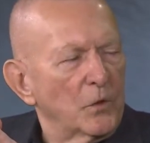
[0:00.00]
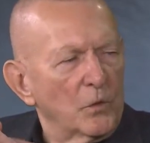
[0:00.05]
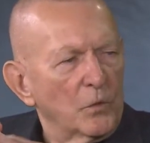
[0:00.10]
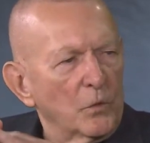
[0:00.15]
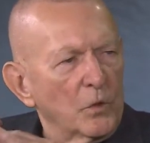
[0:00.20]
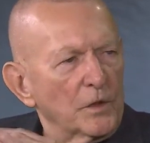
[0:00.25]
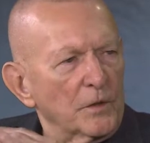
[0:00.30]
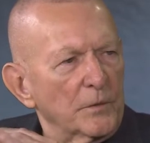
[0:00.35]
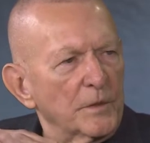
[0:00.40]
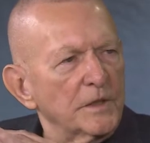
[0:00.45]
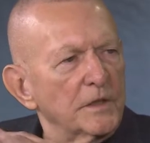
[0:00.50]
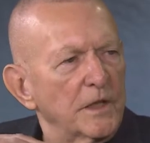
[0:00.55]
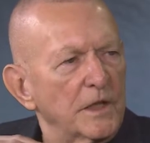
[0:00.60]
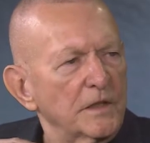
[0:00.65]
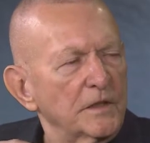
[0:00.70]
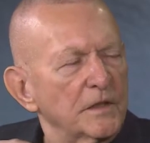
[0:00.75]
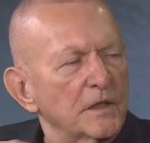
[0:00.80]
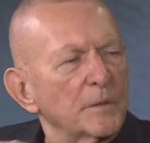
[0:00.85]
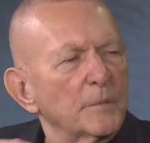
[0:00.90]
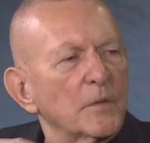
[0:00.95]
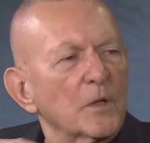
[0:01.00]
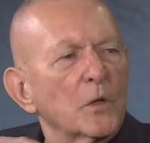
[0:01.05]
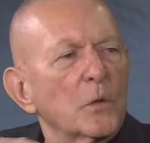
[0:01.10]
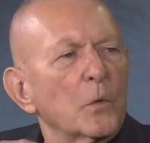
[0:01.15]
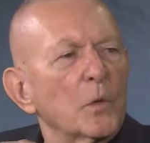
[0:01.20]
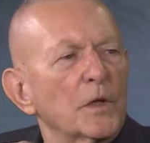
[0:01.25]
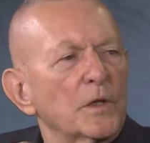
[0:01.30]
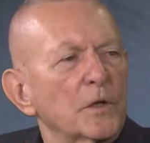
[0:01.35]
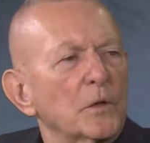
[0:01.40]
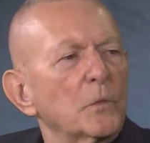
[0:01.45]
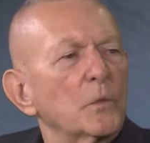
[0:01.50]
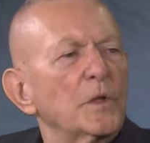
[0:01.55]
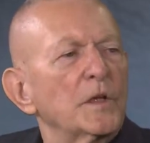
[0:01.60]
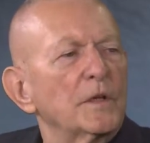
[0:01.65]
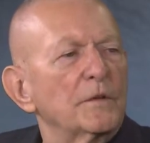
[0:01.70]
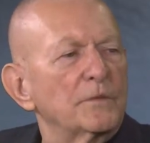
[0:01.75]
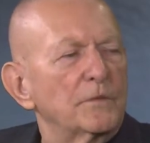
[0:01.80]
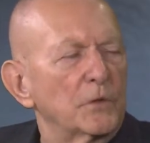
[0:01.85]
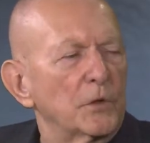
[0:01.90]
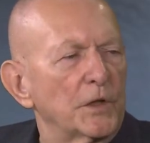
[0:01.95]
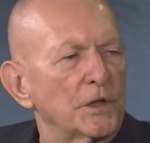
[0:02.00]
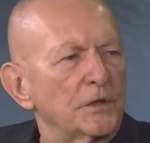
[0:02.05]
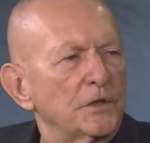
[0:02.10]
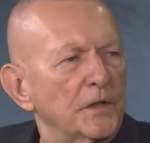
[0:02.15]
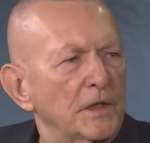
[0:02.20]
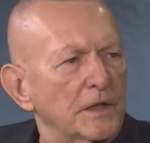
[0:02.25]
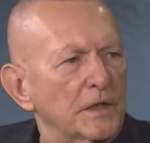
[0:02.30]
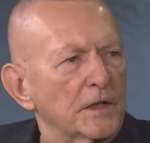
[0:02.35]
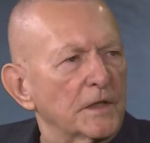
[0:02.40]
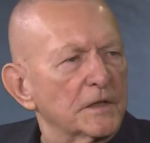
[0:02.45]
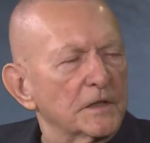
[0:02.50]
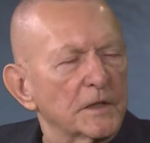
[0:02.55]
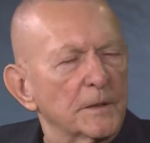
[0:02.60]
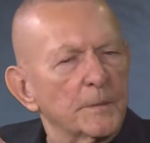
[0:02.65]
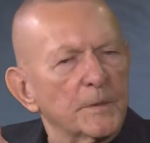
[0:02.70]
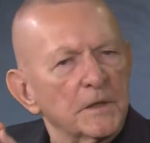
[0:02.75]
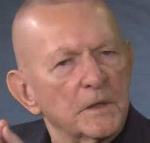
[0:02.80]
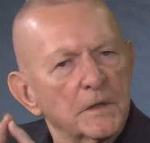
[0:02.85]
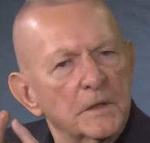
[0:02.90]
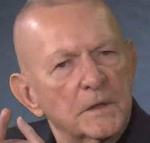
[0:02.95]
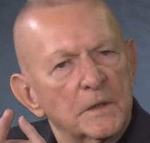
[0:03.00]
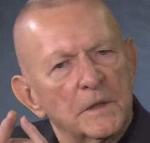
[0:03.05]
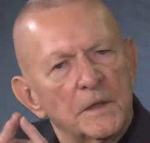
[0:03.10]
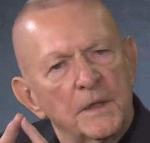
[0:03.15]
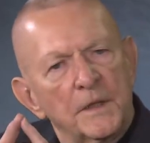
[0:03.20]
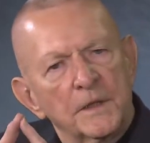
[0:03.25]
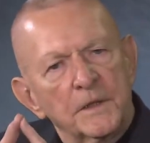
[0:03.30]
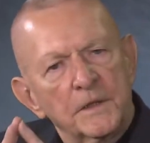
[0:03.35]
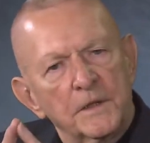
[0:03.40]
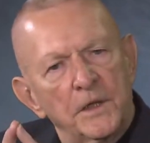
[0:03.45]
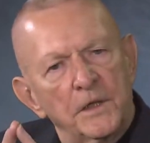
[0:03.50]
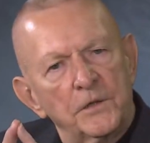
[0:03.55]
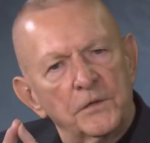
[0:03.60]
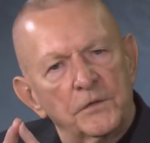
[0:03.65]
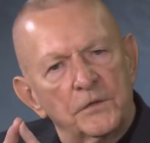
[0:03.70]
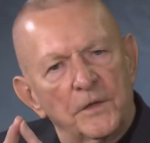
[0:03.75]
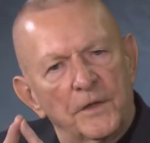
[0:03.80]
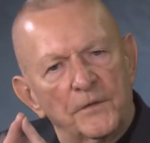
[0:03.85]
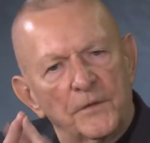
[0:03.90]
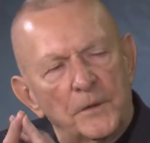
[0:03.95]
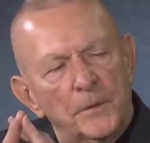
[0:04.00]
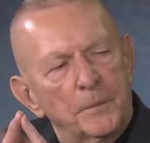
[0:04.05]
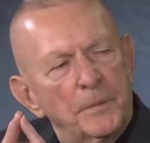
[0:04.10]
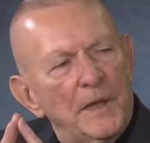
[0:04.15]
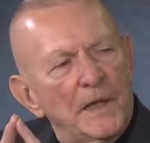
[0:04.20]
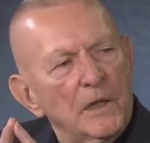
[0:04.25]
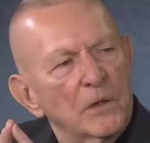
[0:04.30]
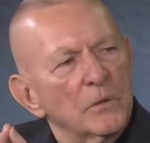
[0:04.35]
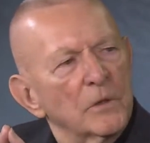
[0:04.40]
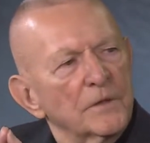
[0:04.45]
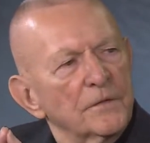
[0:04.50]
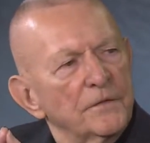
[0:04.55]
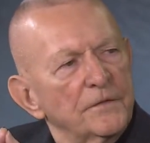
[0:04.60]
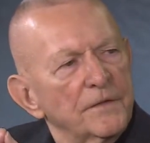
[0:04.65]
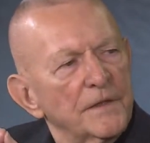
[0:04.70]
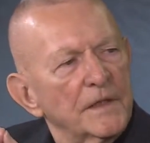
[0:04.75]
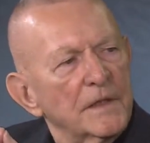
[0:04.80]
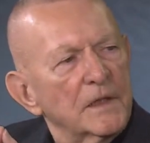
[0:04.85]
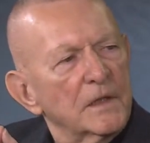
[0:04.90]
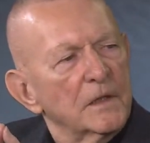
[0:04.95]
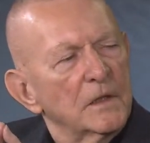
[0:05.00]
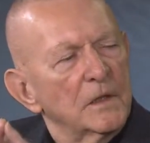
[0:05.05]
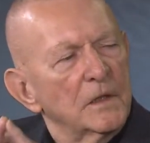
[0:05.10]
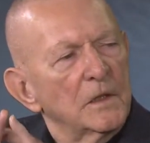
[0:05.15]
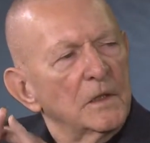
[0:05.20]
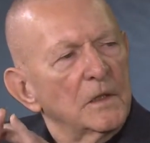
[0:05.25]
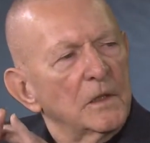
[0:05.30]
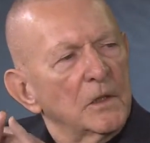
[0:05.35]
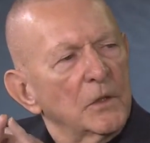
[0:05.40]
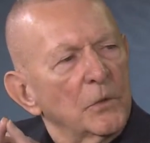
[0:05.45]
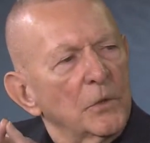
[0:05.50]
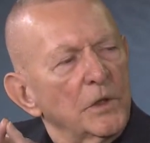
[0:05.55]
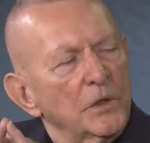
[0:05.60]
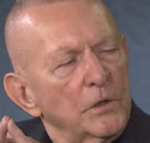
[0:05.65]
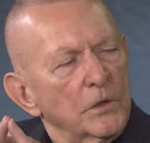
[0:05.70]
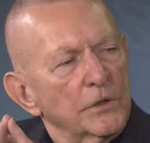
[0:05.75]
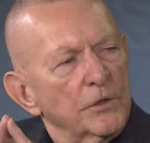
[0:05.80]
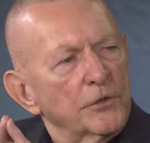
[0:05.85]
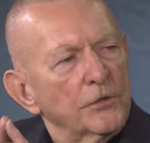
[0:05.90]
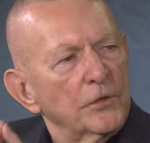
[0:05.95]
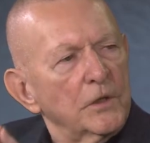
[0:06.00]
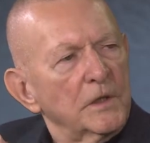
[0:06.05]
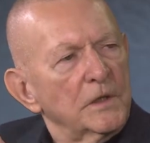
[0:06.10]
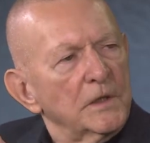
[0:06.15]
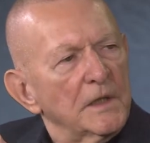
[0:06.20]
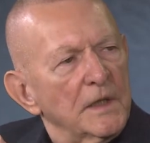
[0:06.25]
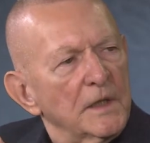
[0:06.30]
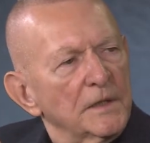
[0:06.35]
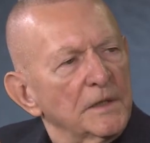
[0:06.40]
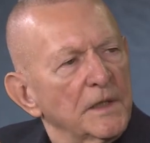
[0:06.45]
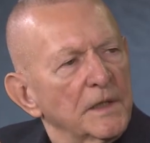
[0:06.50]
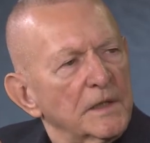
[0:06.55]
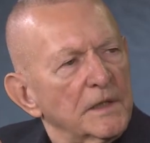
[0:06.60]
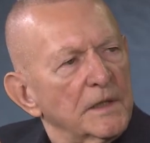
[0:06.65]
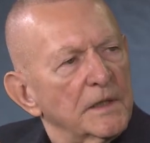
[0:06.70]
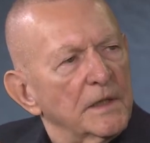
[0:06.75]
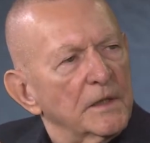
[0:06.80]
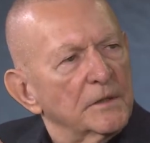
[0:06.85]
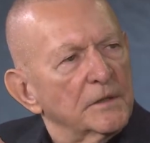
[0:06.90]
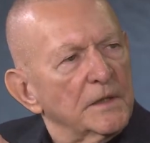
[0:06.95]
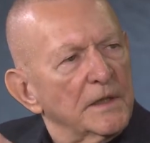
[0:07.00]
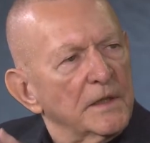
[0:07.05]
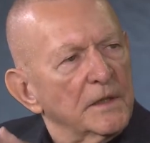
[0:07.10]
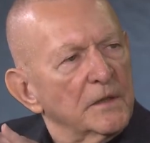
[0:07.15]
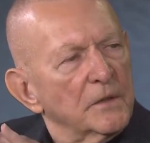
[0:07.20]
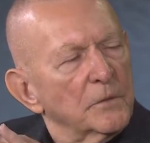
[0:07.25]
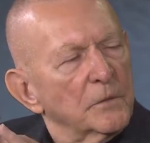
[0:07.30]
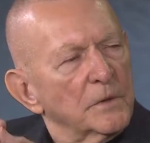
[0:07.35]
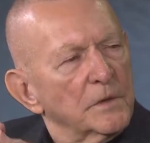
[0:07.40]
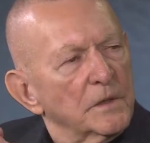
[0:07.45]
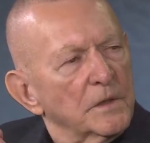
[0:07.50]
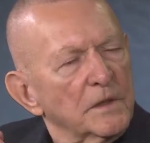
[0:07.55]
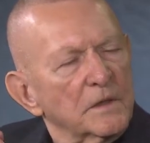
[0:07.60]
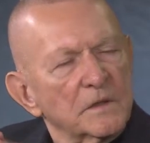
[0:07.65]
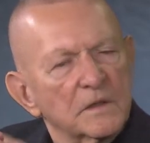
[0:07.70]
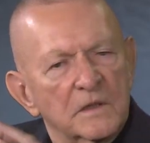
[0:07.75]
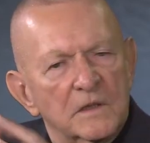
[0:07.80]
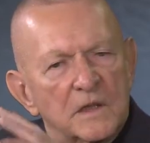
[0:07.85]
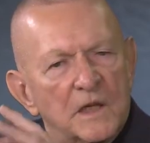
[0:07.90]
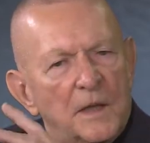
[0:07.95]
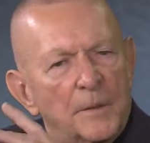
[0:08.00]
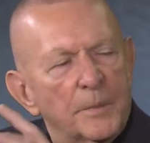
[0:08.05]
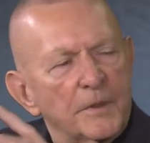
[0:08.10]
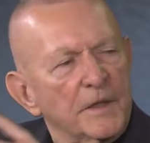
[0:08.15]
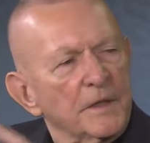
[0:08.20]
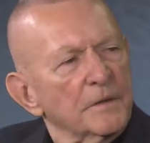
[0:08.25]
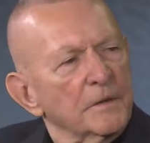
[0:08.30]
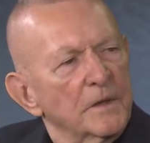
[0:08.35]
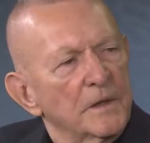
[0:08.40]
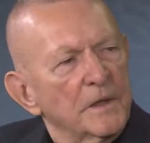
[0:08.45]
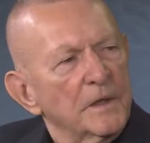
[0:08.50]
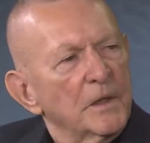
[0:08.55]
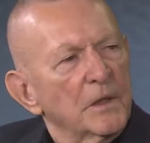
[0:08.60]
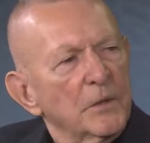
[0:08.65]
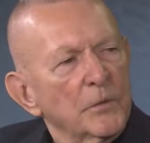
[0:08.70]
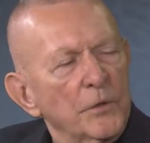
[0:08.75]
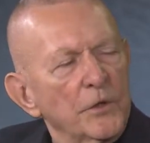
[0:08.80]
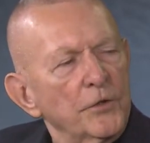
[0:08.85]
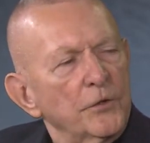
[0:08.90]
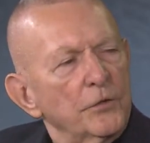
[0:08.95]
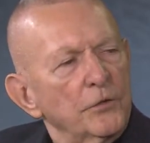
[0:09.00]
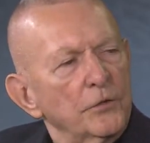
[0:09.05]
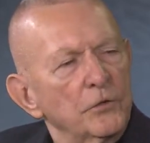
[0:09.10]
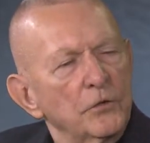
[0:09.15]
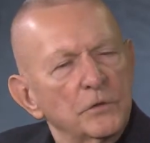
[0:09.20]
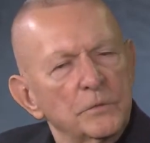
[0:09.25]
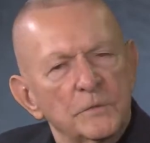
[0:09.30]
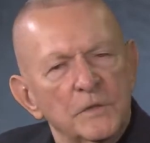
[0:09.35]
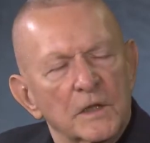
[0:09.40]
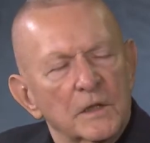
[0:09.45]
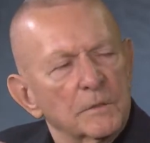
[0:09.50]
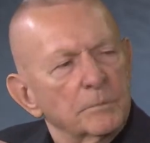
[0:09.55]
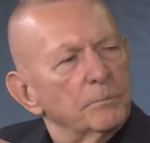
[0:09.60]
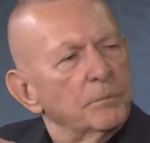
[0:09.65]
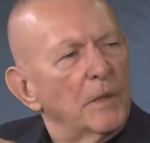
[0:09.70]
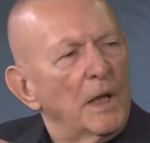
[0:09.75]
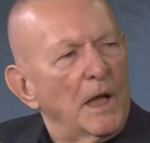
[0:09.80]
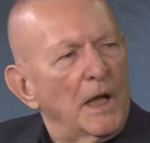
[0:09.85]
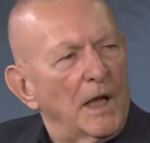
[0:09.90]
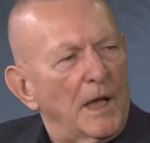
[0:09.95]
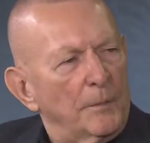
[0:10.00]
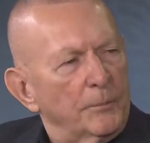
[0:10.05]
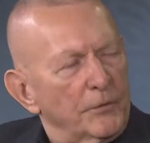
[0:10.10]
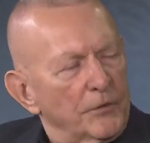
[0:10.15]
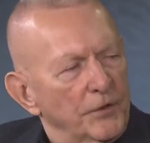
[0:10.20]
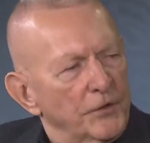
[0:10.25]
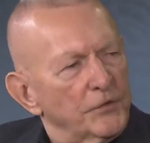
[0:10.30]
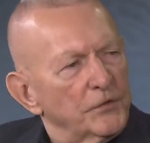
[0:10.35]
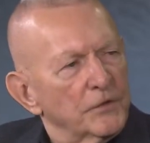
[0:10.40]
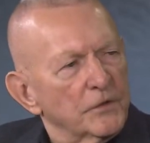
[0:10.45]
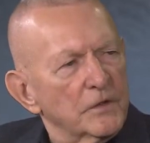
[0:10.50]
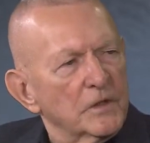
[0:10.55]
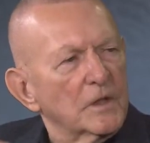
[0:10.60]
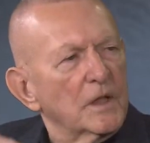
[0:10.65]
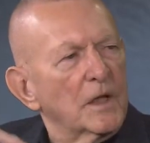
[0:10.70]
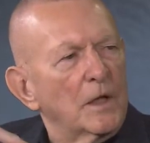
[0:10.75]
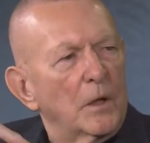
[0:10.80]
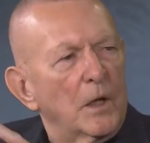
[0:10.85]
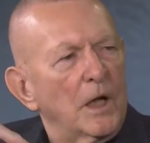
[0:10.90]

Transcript: whether we take them or whether we avoid taking them. And in the case of the Apollo 1 fire, we could have shut down that countdown, and we didn't. Competent. We assumed that operations in a